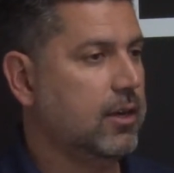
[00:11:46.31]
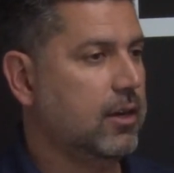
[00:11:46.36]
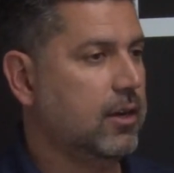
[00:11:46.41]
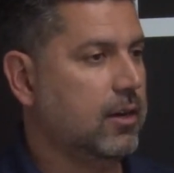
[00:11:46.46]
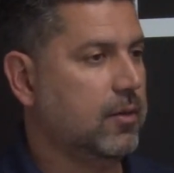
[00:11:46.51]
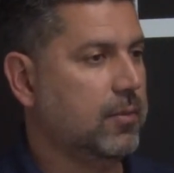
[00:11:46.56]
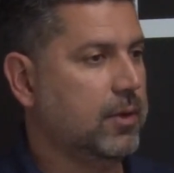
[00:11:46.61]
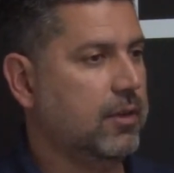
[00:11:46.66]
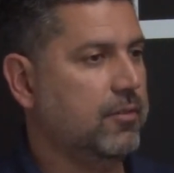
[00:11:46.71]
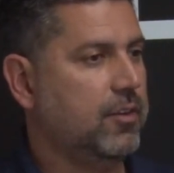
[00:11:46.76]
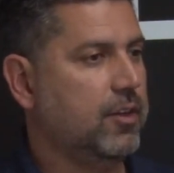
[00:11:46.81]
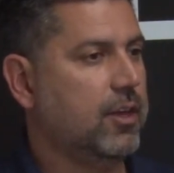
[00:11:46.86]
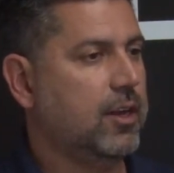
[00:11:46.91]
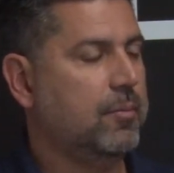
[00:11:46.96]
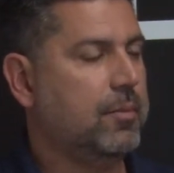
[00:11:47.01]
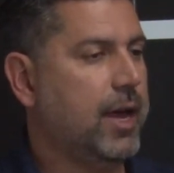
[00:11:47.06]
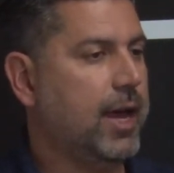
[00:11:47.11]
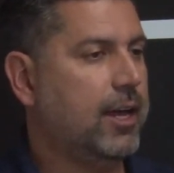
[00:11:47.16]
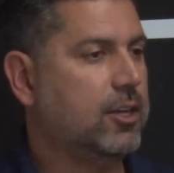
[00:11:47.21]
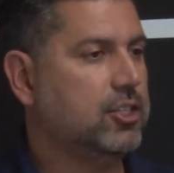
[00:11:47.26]
If you can
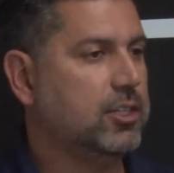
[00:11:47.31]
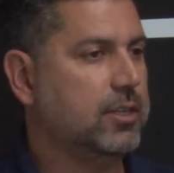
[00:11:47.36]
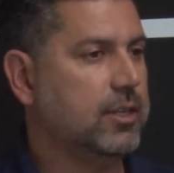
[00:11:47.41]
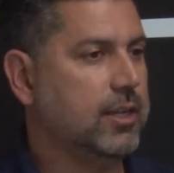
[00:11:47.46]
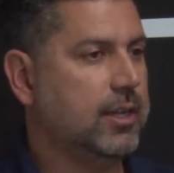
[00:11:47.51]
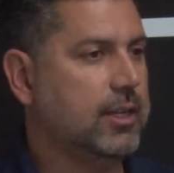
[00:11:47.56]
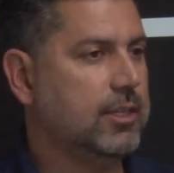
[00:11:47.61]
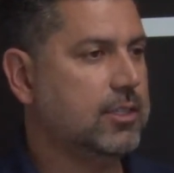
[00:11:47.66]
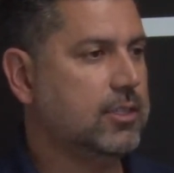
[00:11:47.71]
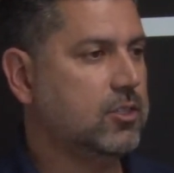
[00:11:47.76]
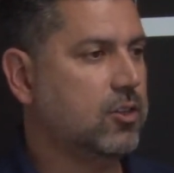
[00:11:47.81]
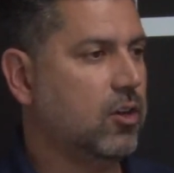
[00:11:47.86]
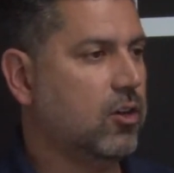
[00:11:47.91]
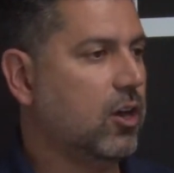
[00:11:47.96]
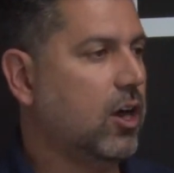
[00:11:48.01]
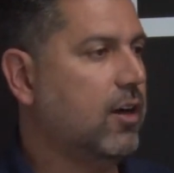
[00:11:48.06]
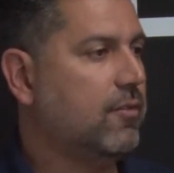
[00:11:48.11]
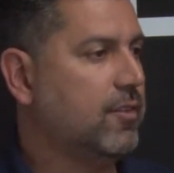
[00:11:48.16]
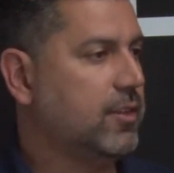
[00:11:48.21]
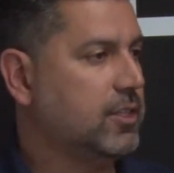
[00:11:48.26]
imagine, these start
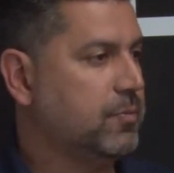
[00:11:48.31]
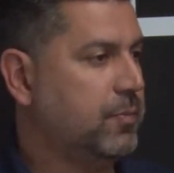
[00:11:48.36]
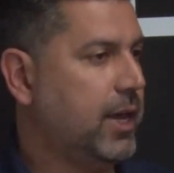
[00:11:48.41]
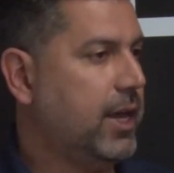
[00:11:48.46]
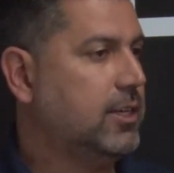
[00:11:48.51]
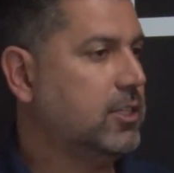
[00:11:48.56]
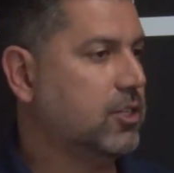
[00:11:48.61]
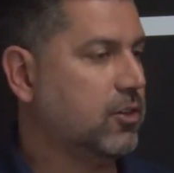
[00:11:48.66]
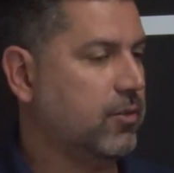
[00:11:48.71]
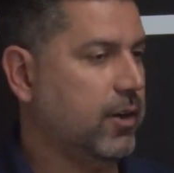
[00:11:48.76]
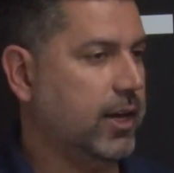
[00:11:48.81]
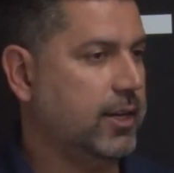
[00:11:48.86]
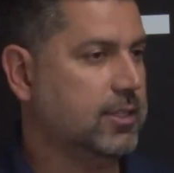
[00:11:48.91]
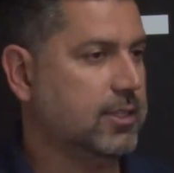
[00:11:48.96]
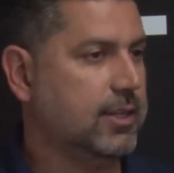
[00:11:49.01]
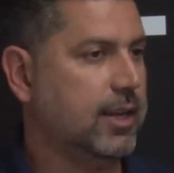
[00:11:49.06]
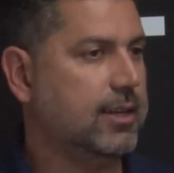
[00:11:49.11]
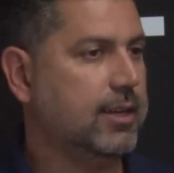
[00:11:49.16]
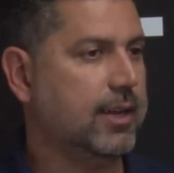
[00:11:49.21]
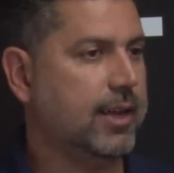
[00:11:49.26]
off as paste grades
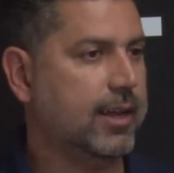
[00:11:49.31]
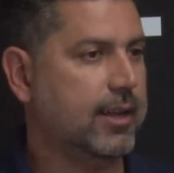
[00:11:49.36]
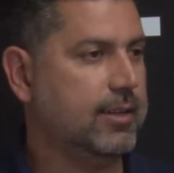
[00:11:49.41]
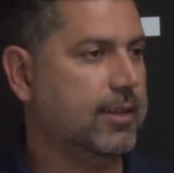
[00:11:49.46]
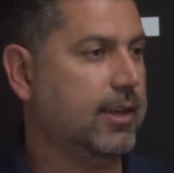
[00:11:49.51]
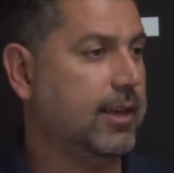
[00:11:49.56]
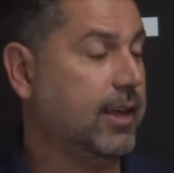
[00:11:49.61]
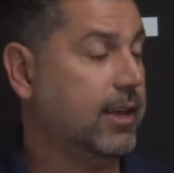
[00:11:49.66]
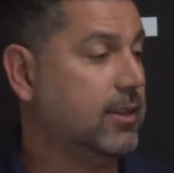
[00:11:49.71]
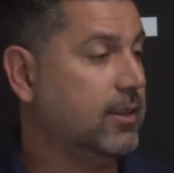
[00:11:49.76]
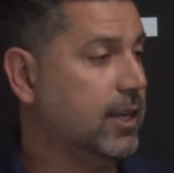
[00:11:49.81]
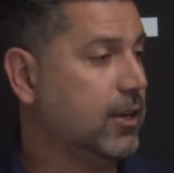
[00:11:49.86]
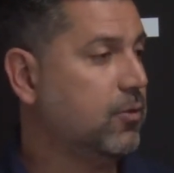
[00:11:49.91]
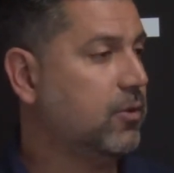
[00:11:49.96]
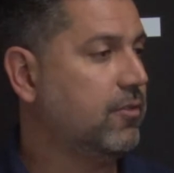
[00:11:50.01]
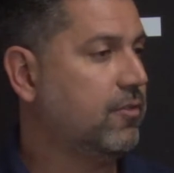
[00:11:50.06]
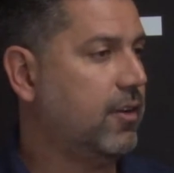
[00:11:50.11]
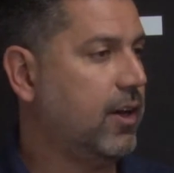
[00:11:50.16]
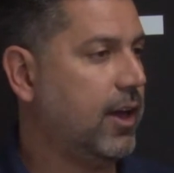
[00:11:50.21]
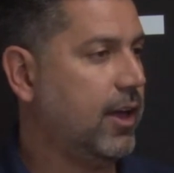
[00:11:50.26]
and then they get
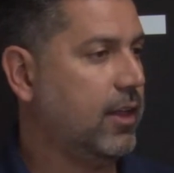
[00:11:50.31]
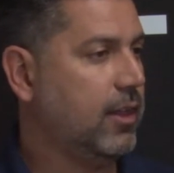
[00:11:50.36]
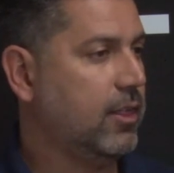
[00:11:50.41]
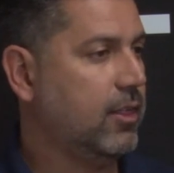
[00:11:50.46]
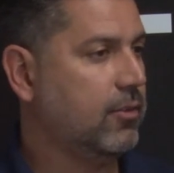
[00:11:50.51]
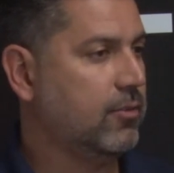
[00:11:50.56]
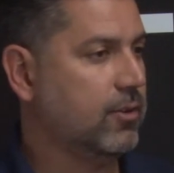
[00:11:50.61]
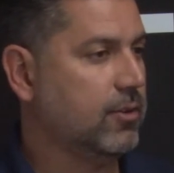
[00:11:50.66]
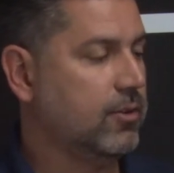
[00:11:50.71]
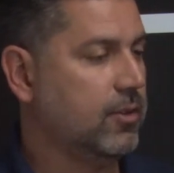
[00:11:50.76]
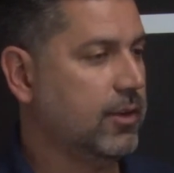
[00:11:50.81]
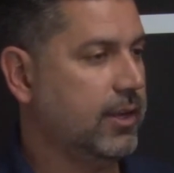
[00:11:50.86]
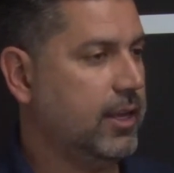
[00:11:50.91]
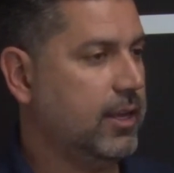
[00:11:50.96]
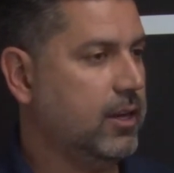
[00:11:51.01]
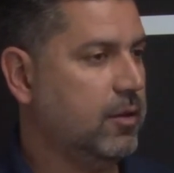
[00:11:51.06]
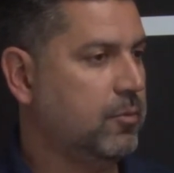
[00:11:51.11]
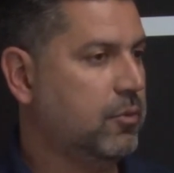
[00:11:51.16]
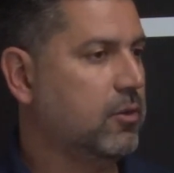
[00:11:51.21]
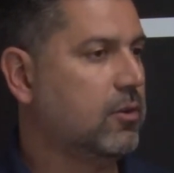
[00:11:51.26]
liquefied through the
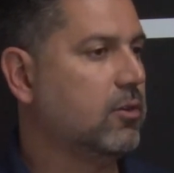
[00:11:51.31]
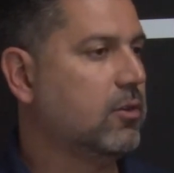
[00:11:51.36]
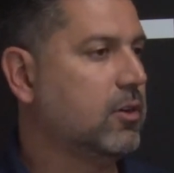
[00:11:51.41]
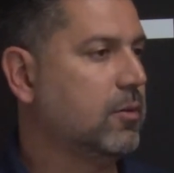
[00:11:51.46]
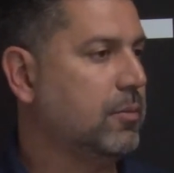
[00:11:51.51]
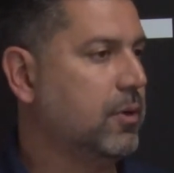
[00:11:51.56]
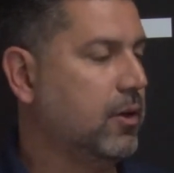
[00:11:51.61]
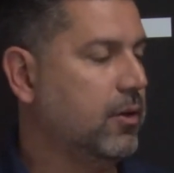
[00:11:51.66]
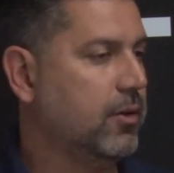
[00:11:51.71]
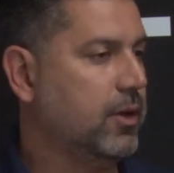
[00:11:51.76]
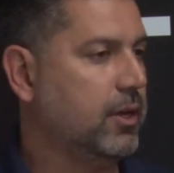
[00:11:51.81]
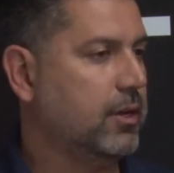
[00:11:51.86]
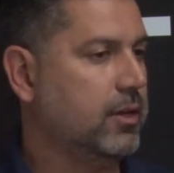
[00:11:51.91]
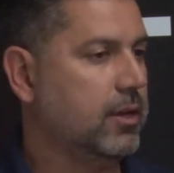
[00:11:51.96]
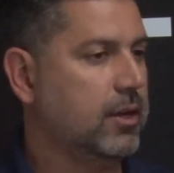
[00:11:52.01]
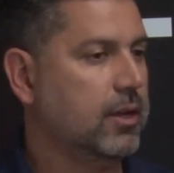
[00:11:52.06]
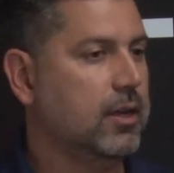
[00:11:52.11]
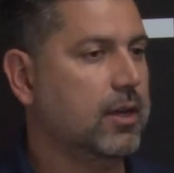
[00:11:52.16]
heated plural component.